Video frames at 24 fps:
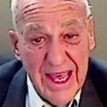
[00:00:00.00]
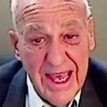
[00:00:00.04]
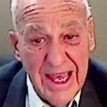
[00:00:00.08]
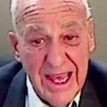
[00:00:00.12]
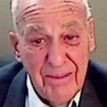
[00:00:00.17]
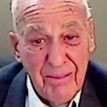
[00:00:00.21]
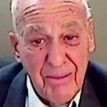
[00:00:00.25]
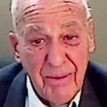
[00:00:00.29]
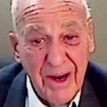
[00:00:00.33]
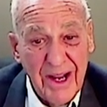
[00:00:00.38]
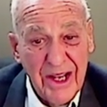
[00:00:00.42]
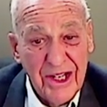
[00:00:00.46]

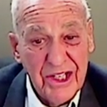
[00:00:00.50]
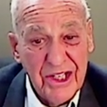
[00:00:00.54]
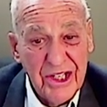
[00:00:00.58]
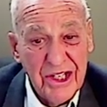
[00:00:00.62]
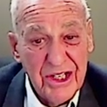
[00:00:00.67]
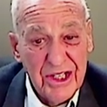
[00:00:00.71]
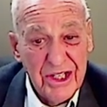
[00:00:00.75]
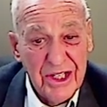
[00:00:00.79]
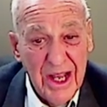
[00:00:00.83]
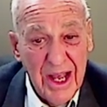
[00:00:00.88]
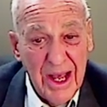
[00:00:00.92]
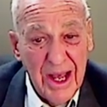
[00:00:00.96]
He
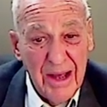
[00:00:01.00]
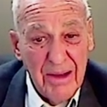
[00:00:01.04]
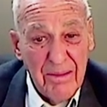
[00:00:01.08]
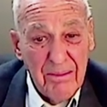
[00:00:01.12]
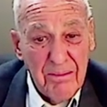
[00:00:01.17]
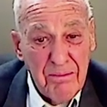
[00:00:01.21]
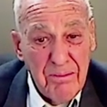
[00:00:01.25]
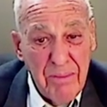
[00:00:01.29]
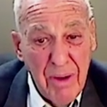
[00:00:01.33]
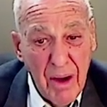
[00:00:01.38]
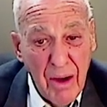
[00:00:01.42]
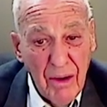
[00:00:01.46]
places
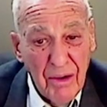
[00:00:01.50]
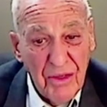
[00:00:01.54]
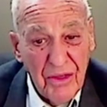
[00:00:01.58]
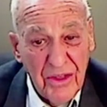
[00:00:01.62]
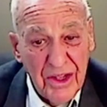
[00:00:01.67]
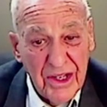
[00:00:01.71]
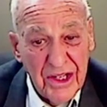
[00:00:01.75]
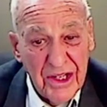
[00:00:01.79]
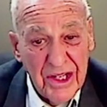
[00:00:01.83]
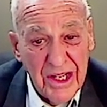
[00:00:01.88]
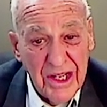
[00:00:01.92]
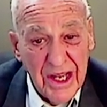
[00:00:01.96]
both
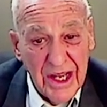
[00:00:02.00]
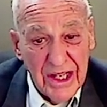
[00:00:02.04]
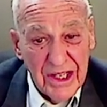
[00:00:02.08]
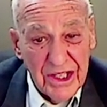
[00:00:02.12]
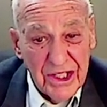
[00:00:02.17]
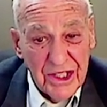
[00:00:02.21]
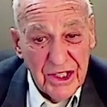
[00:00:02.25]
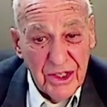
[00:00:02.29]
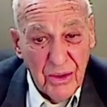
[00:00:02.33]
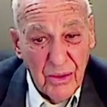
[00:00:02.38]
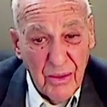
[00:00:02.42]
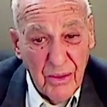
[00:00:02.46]
the
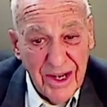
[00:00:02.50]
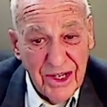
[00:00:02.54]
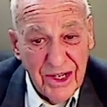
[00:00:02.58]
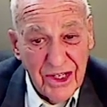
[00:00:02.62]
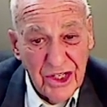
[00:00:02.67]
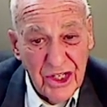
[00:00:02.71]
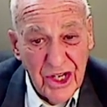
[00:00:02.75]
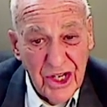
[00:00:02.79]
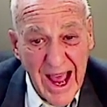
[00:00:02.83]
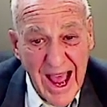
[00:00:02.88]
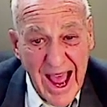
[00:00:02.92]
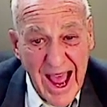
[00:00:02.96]

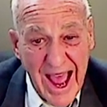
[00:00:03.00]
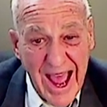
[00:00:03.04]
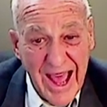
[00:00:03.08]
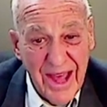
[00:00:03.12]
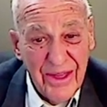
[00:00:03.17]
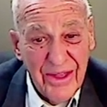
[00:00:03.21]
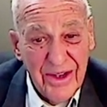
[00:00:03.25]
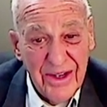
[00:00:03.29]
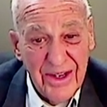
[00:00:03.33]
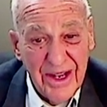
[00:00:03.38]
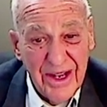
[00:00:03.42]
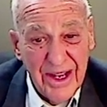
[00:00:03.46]
syringe
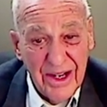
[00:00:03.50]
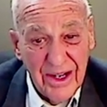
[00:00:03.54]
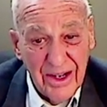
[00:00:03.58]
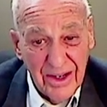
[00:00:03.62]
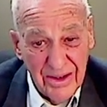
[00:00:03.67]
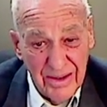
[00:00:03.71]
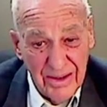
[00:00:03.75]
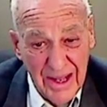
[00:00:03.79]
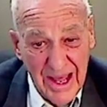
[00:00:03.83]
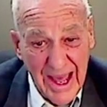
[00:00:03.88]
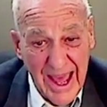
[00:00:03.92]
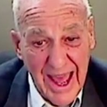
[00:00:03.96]
and the
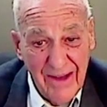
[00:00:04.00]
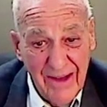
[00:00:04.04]
needle,